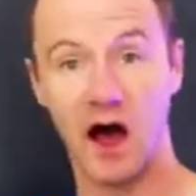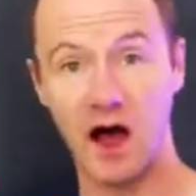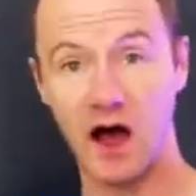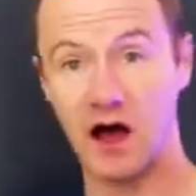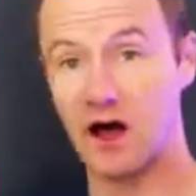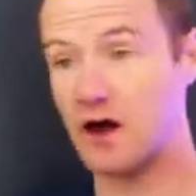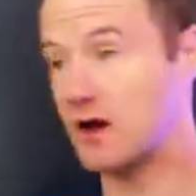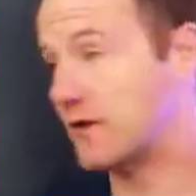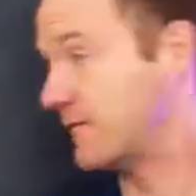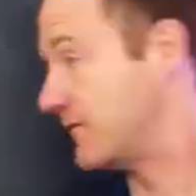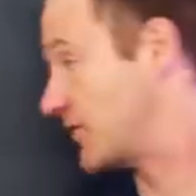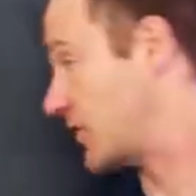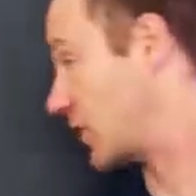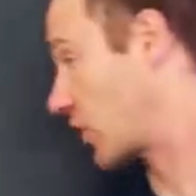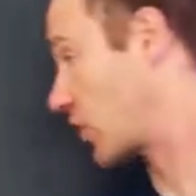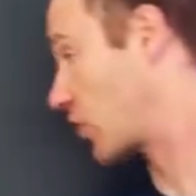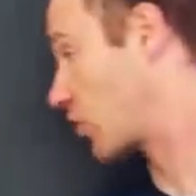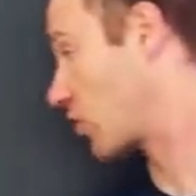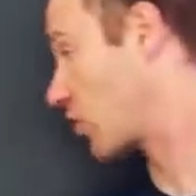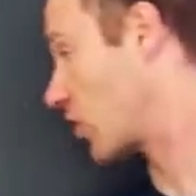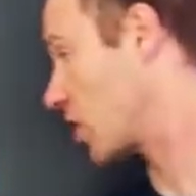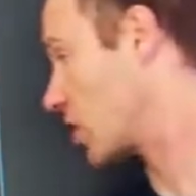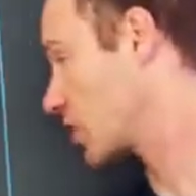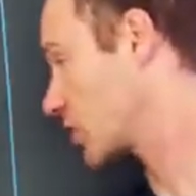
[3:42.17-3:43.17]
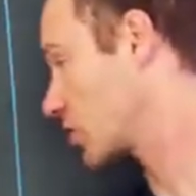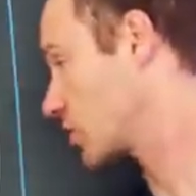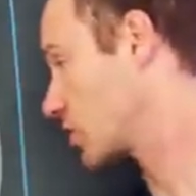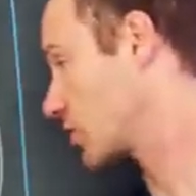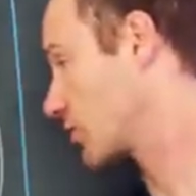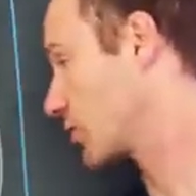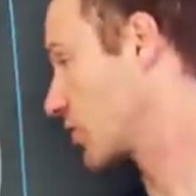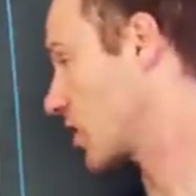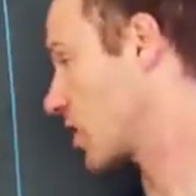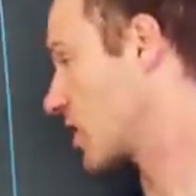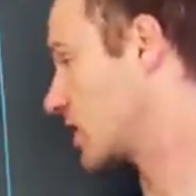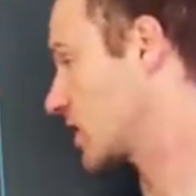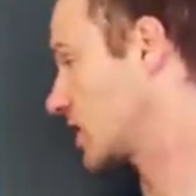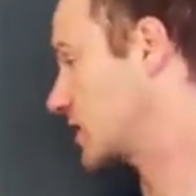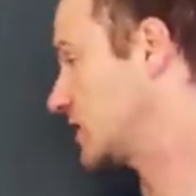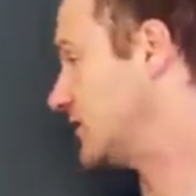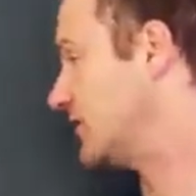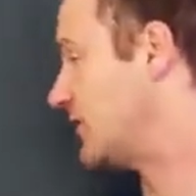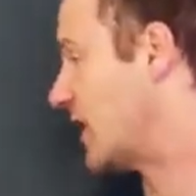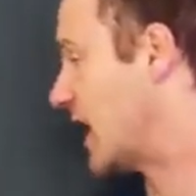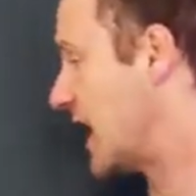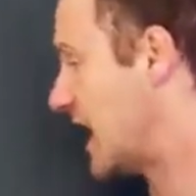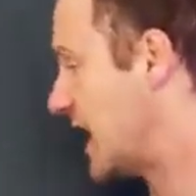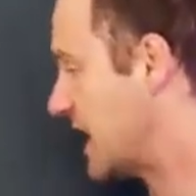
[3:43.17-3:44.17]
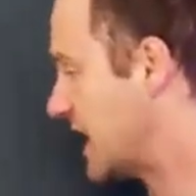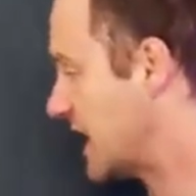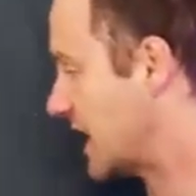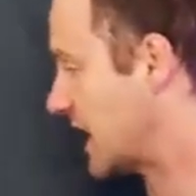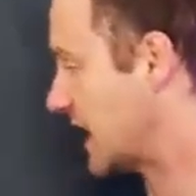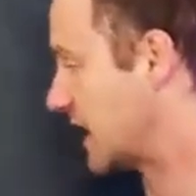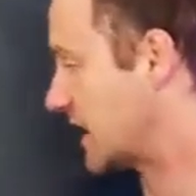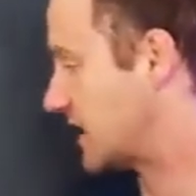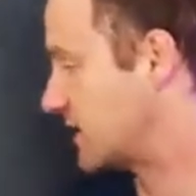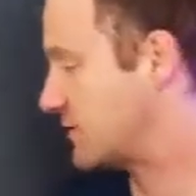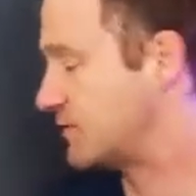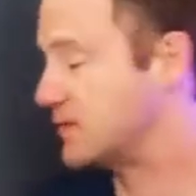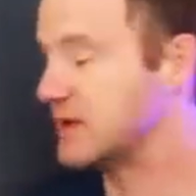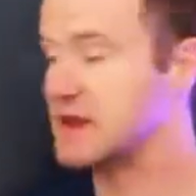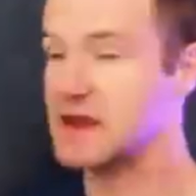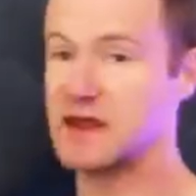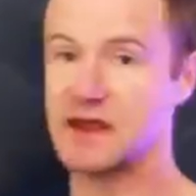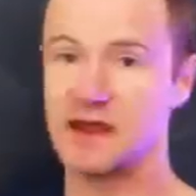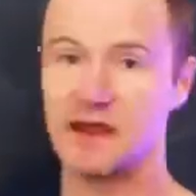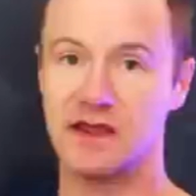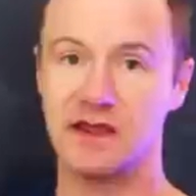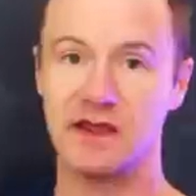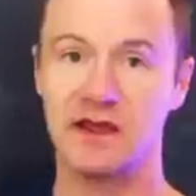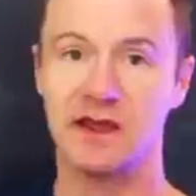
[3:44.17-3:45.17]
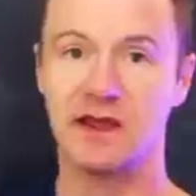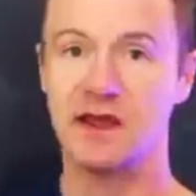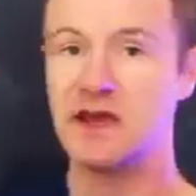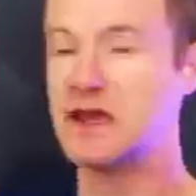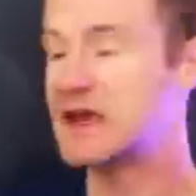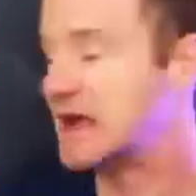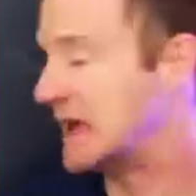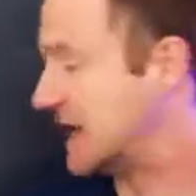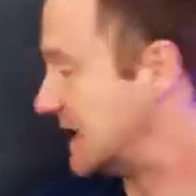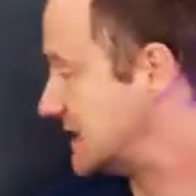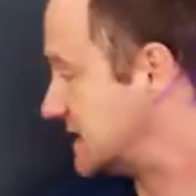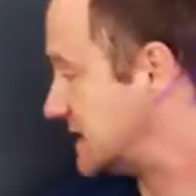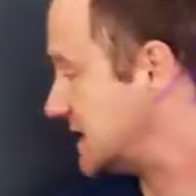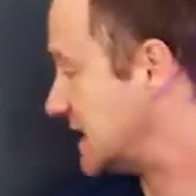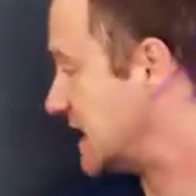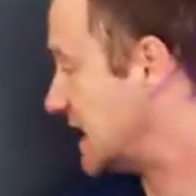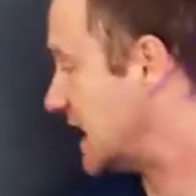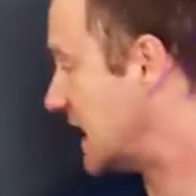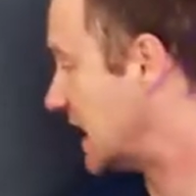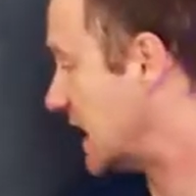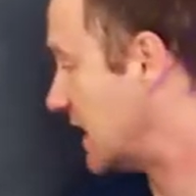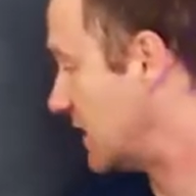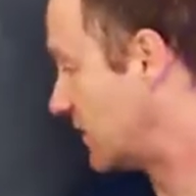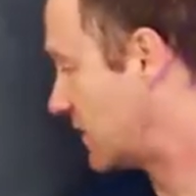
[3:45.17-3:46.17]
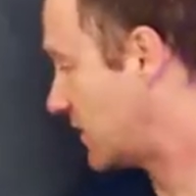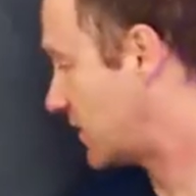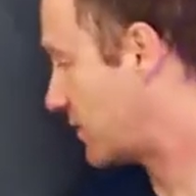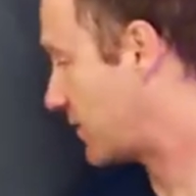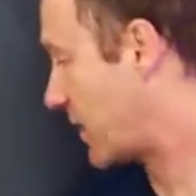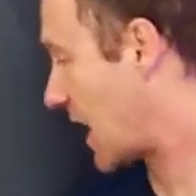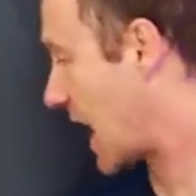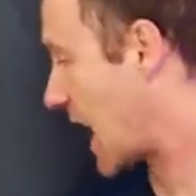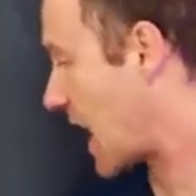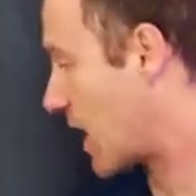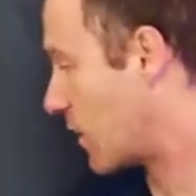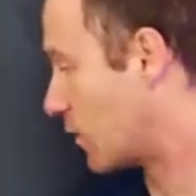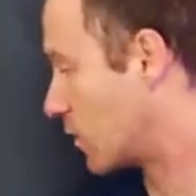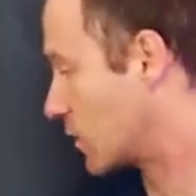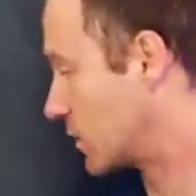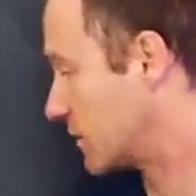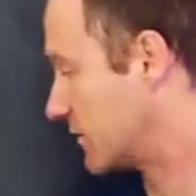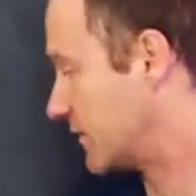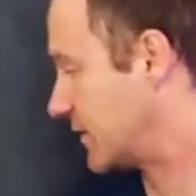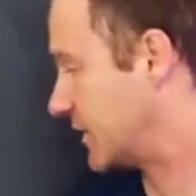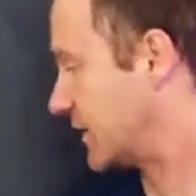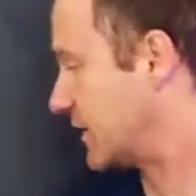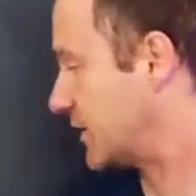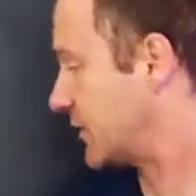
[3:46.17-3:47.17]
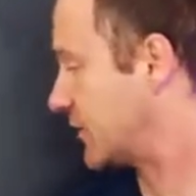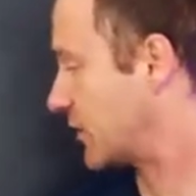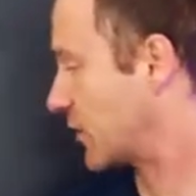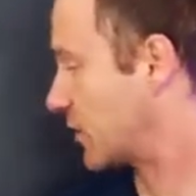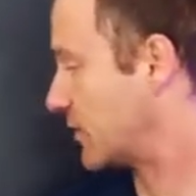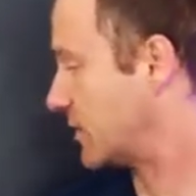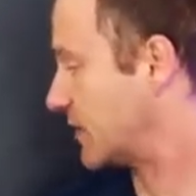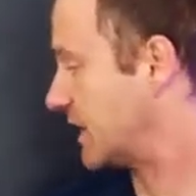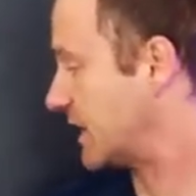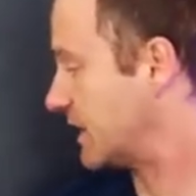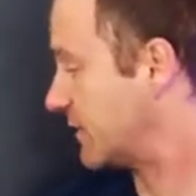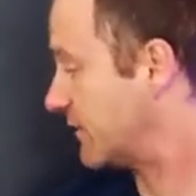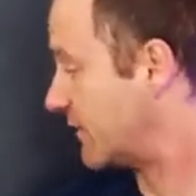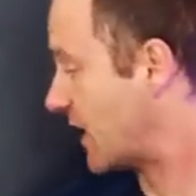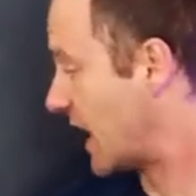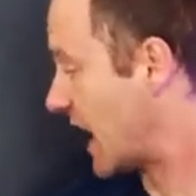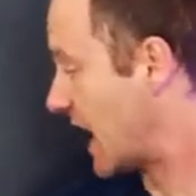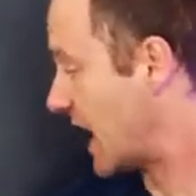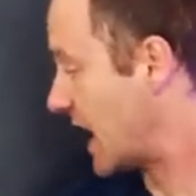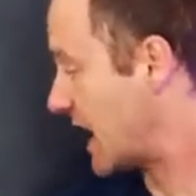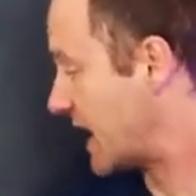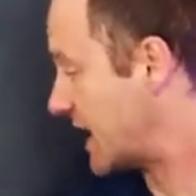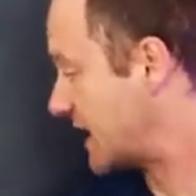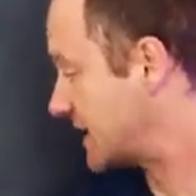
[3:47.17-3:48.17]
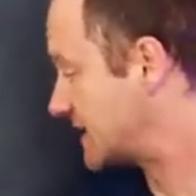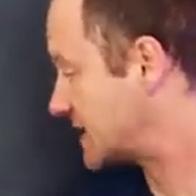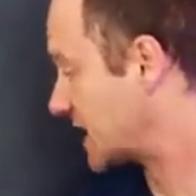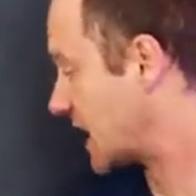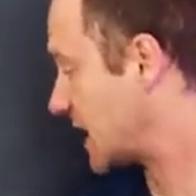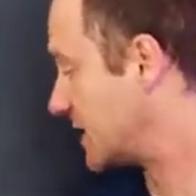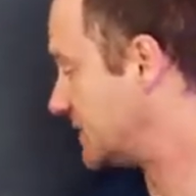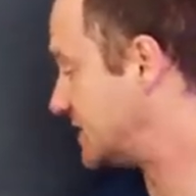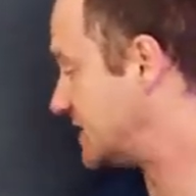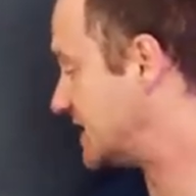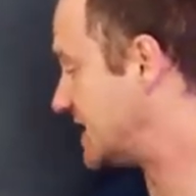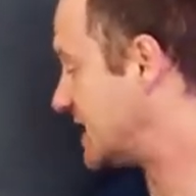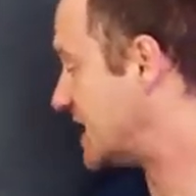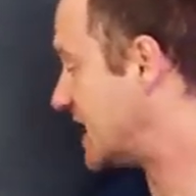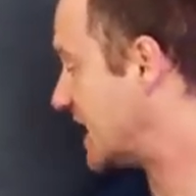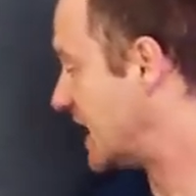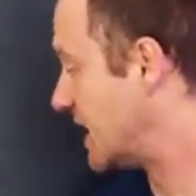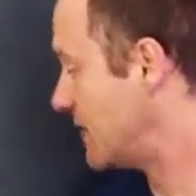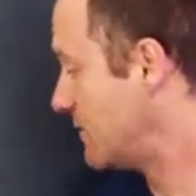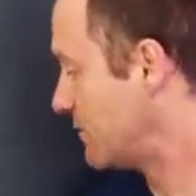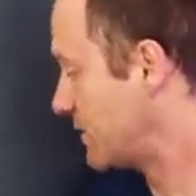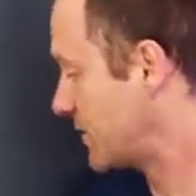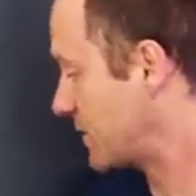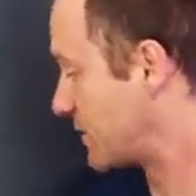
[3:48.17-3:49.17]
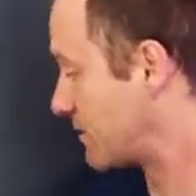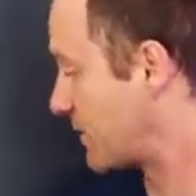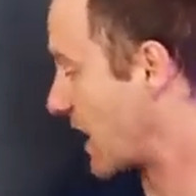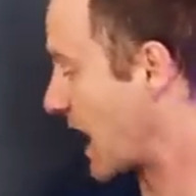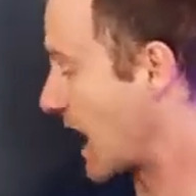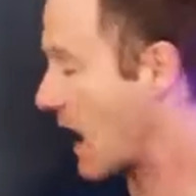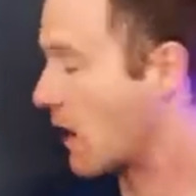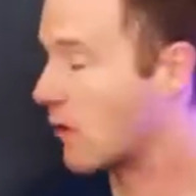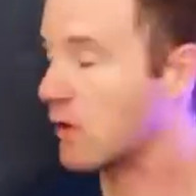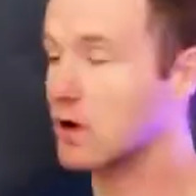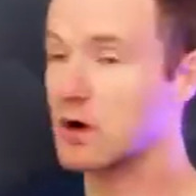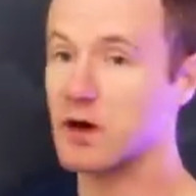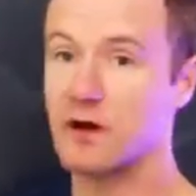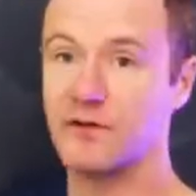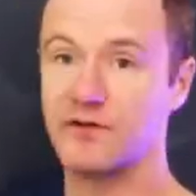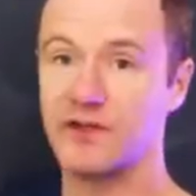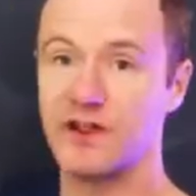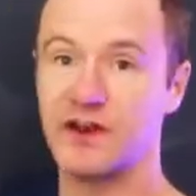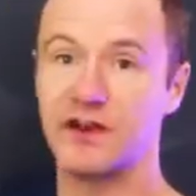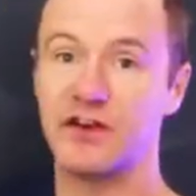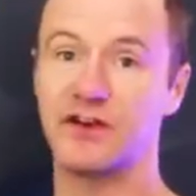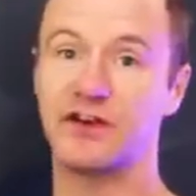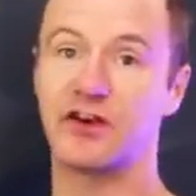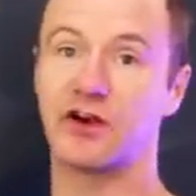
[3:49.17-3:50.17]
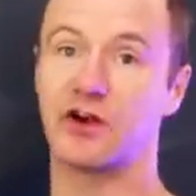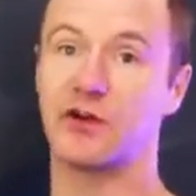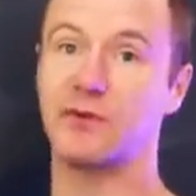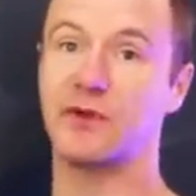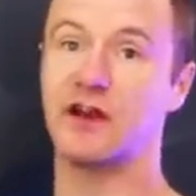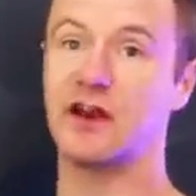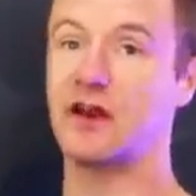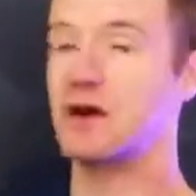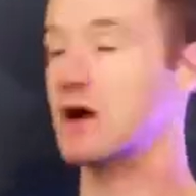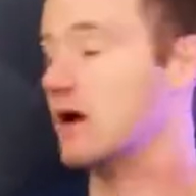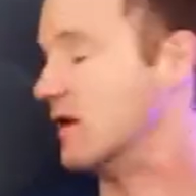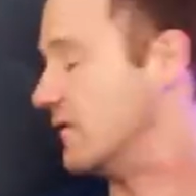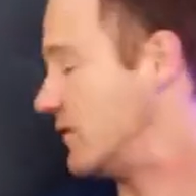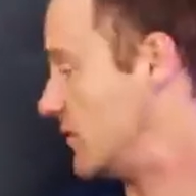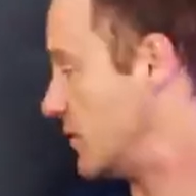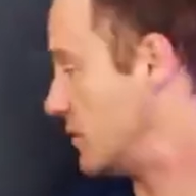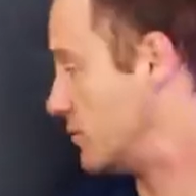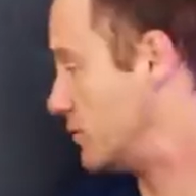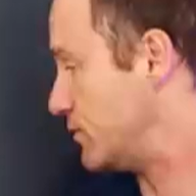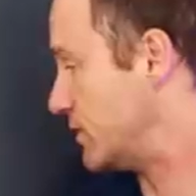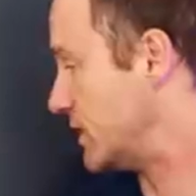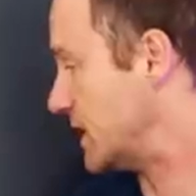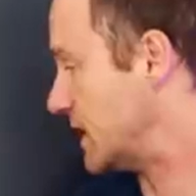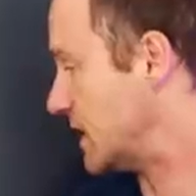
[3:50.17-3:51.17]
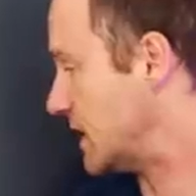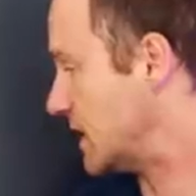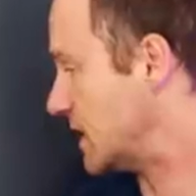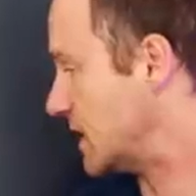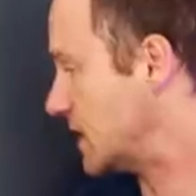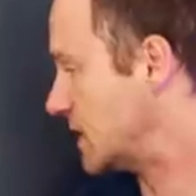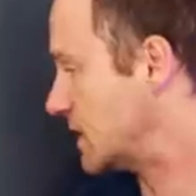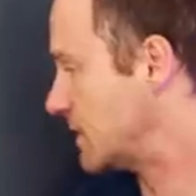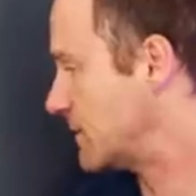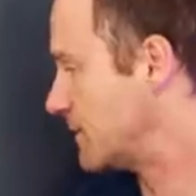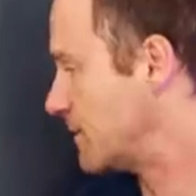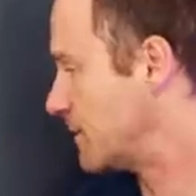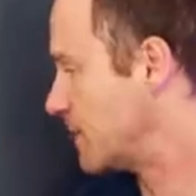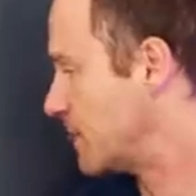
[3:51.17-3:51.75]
of the Kronecker product of A and B is the nth power of the determinant of A times the nth power of the determinant of B.